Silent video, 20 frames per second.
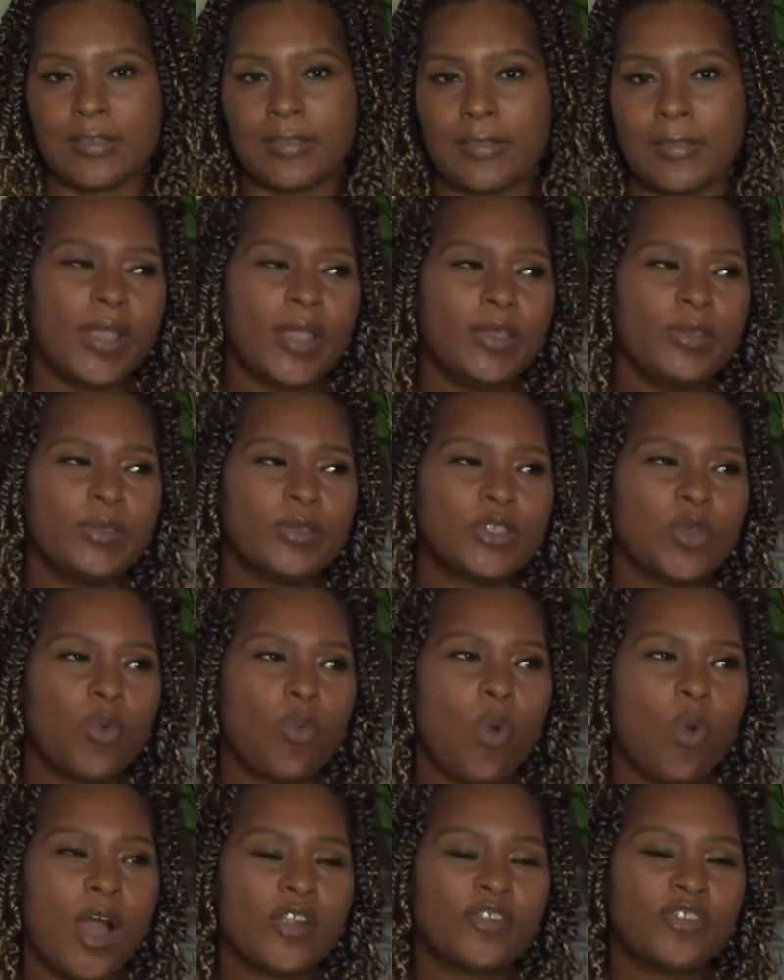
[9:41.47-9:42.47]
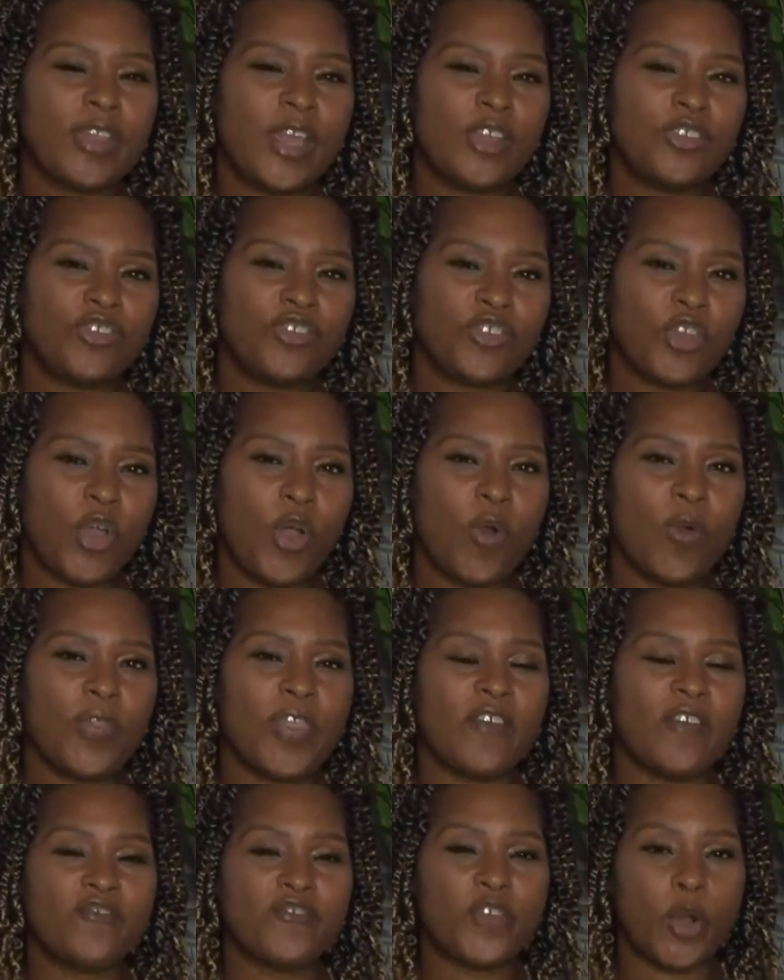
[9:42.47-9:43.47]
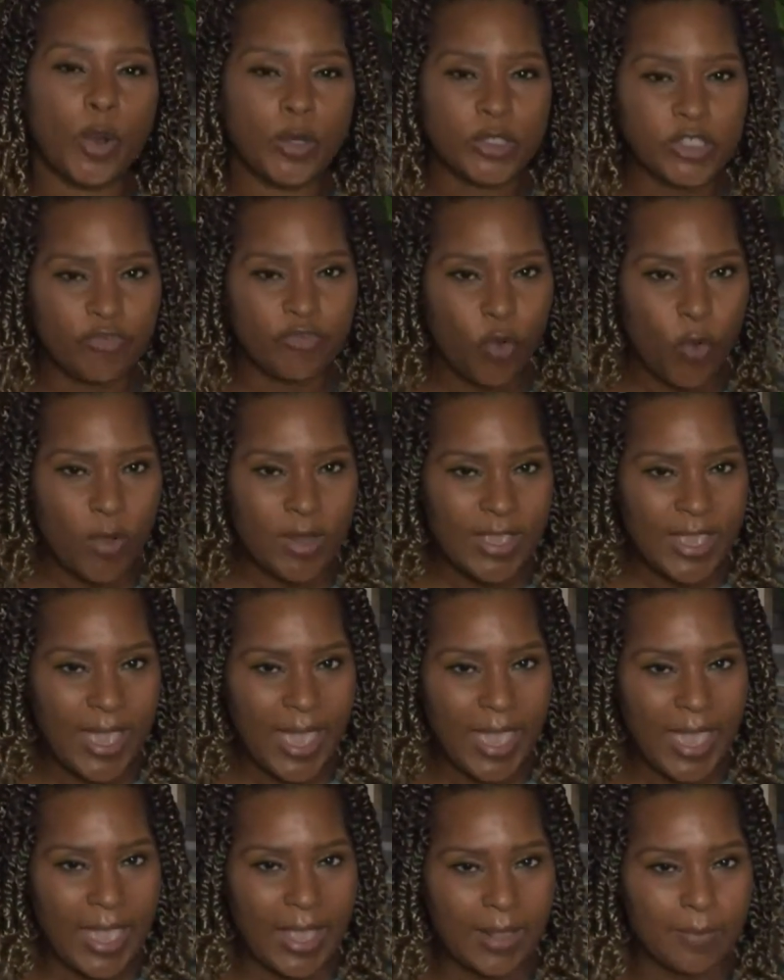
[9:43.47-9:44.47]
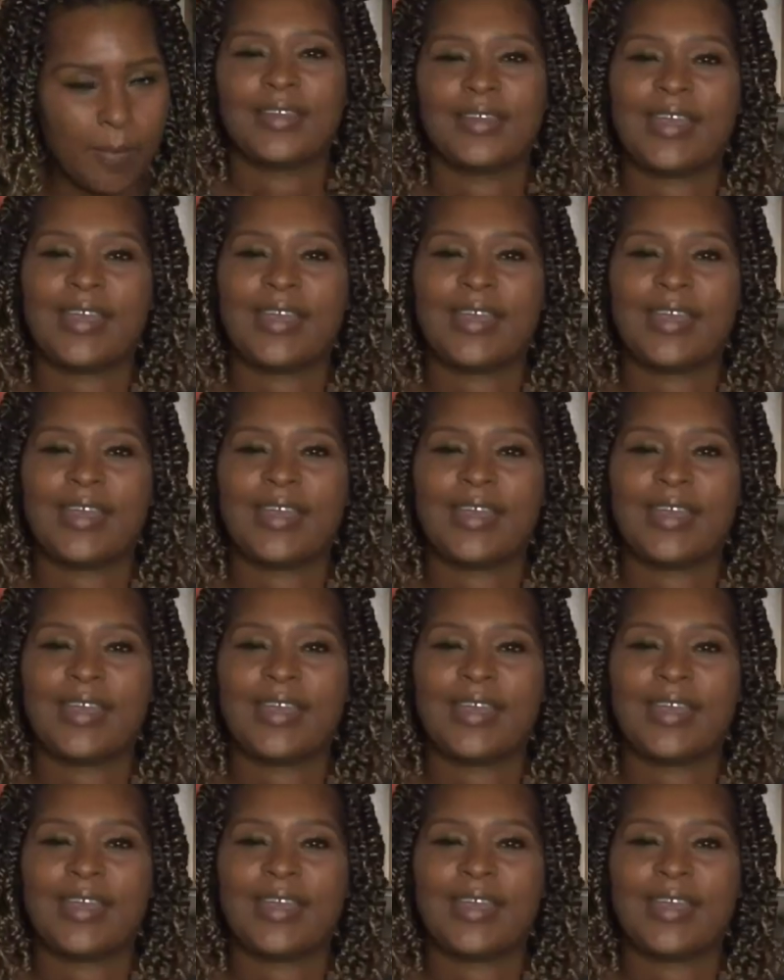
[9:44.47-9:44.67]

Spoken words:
I used to watch that show, The First 48.